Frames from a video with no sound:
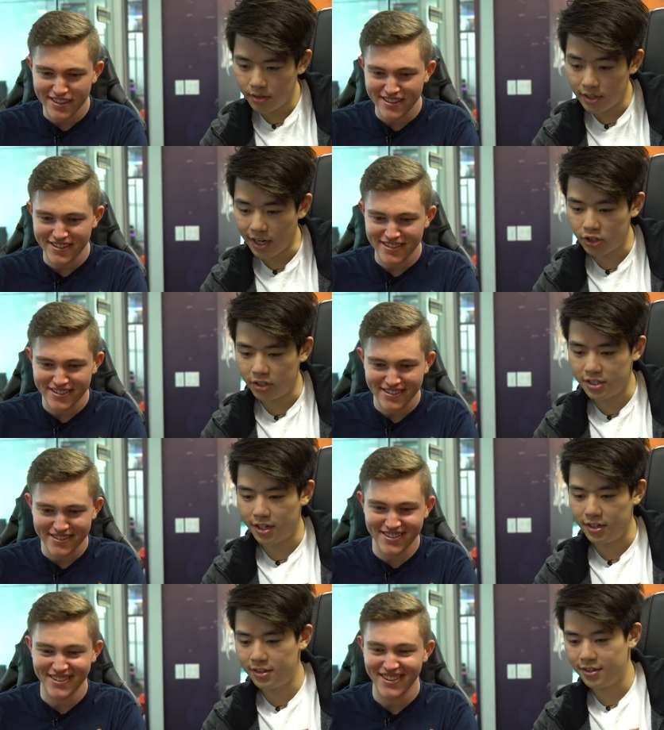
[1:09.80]
Speaker 1: It's actually
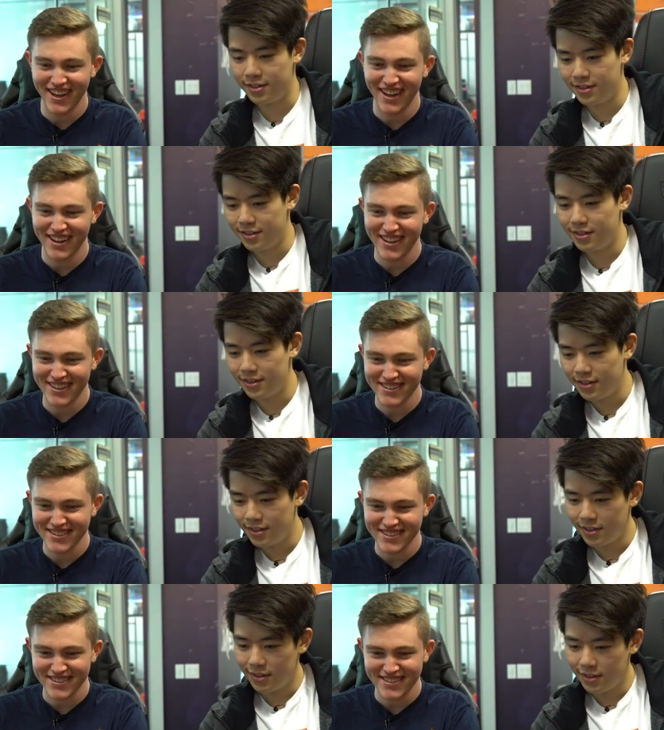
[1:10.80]
insane.
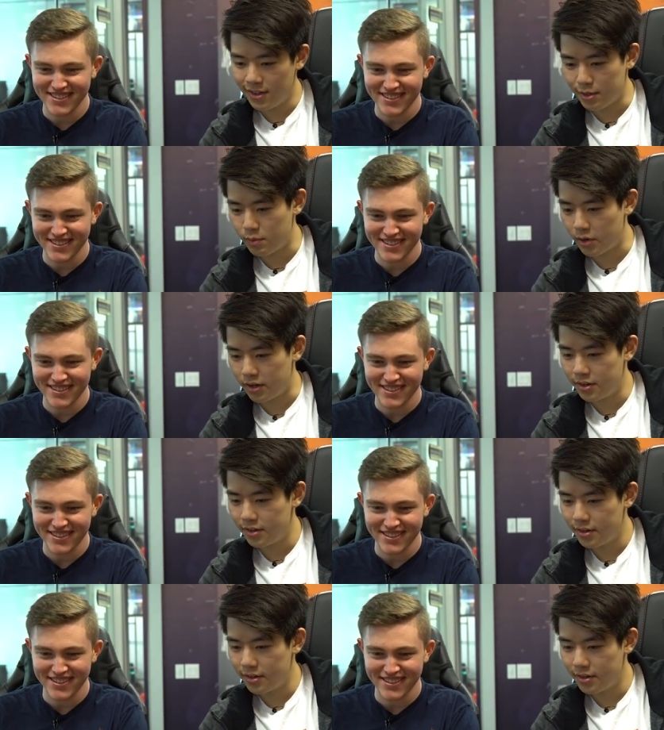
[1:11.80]
The chat's broken